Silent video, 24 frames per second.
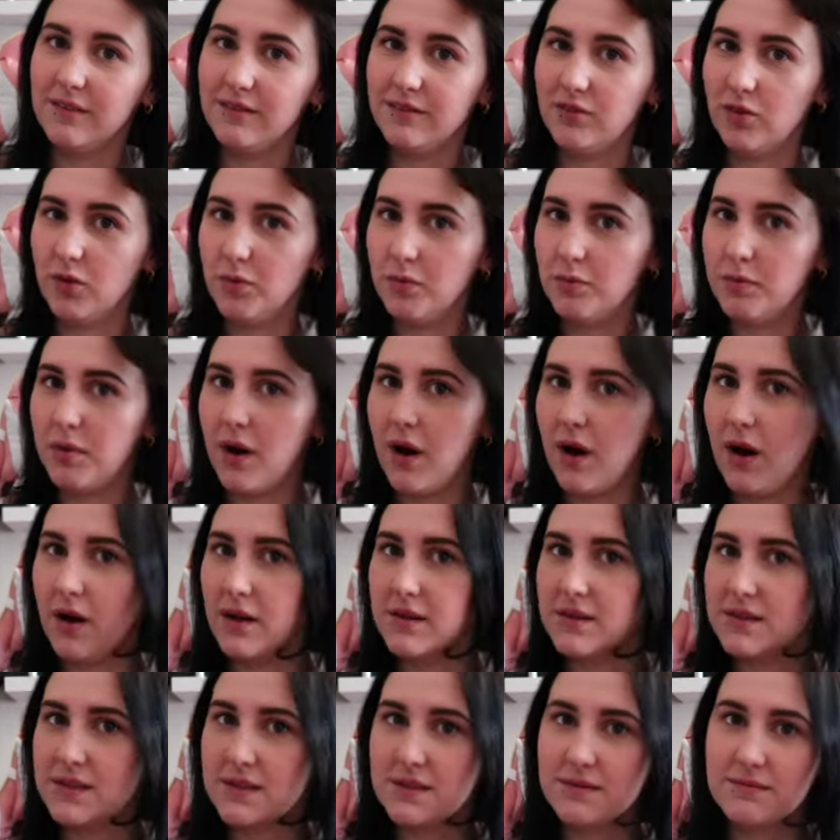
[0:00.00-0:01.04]
front
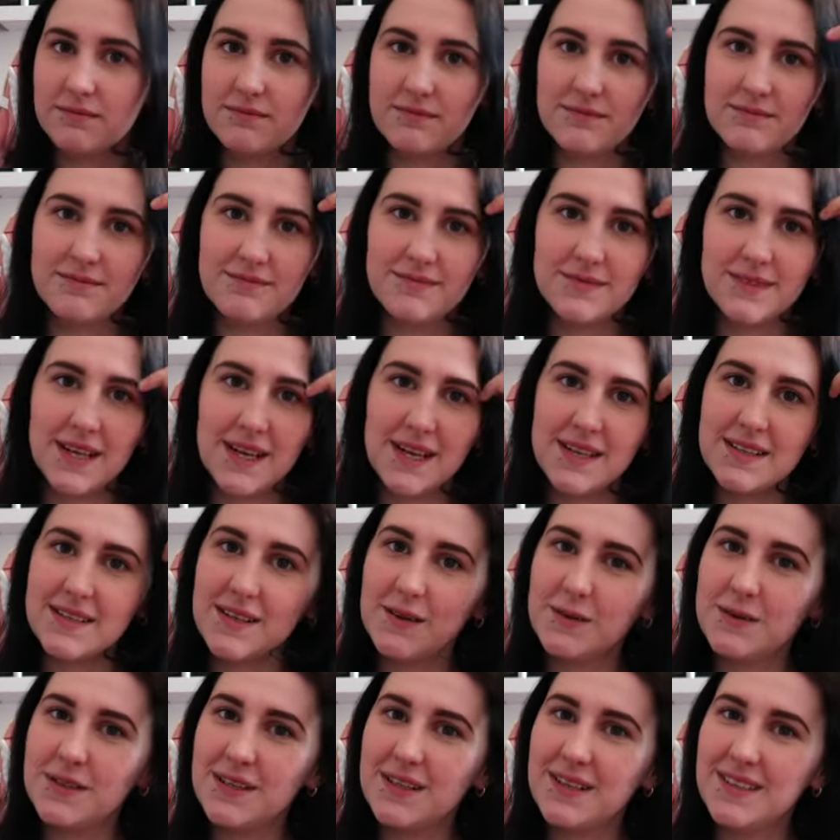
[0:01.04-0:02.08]
part turned
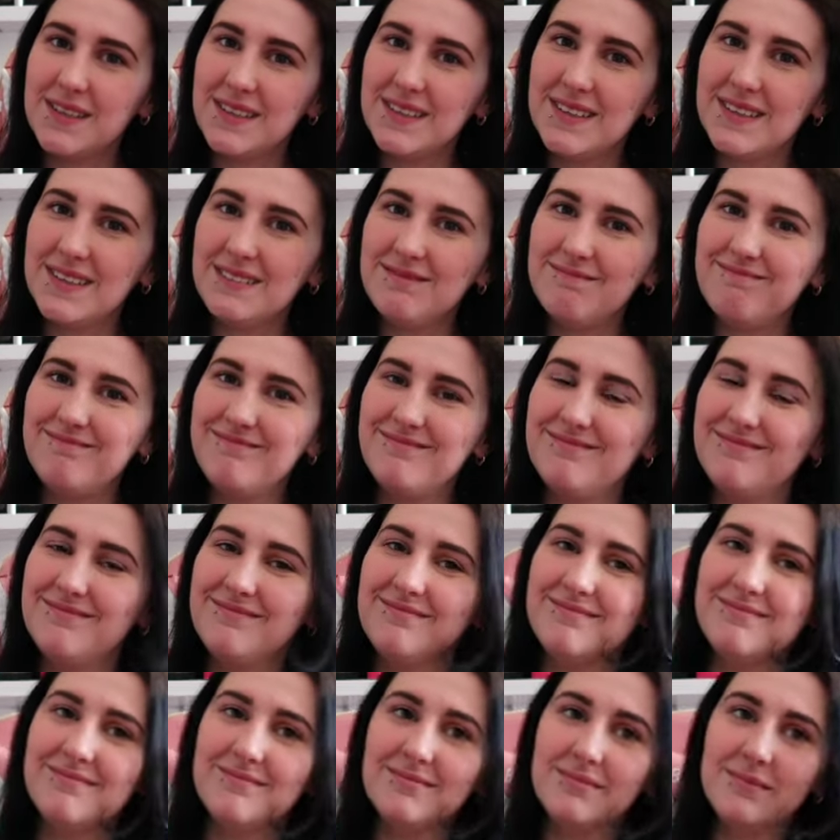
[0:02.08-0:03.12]
out
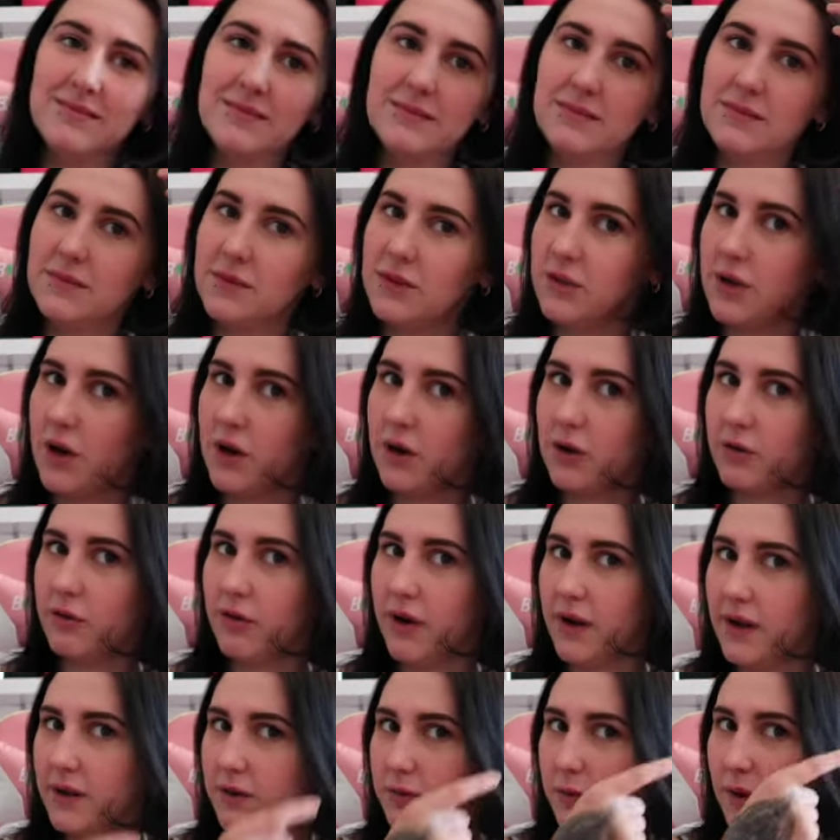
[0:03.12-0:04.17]
not
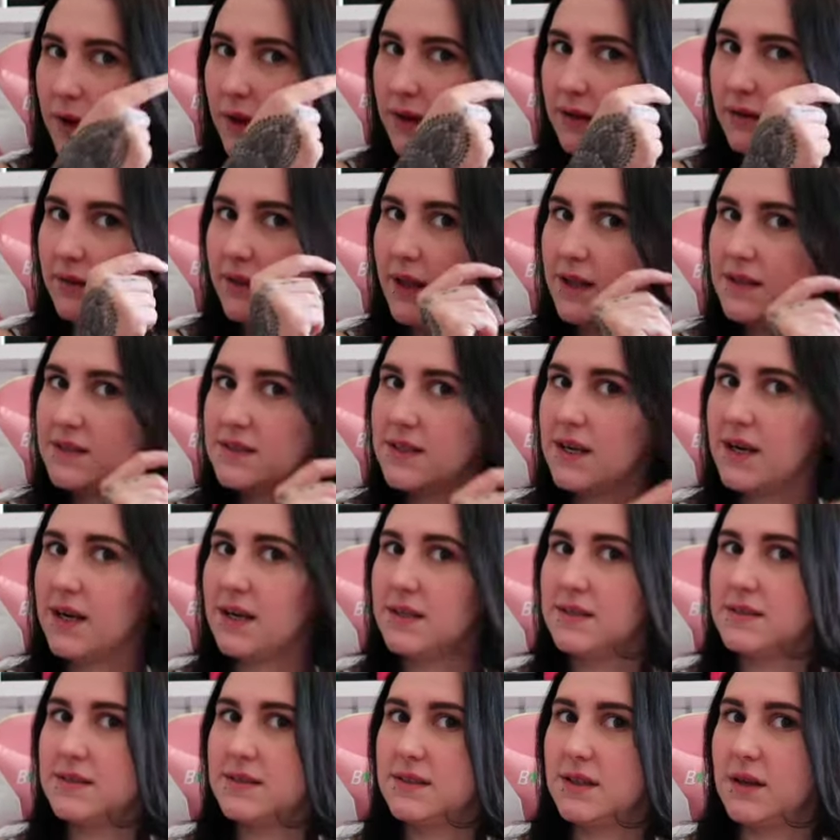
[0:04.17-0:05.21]
great. Well, that
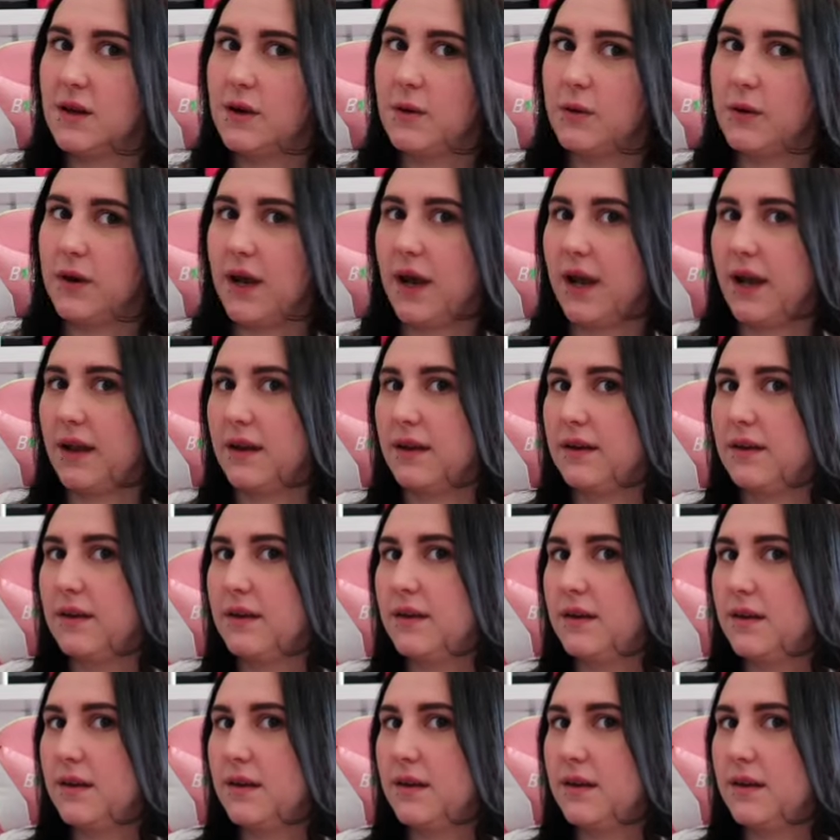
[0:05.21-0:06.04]
side's okay.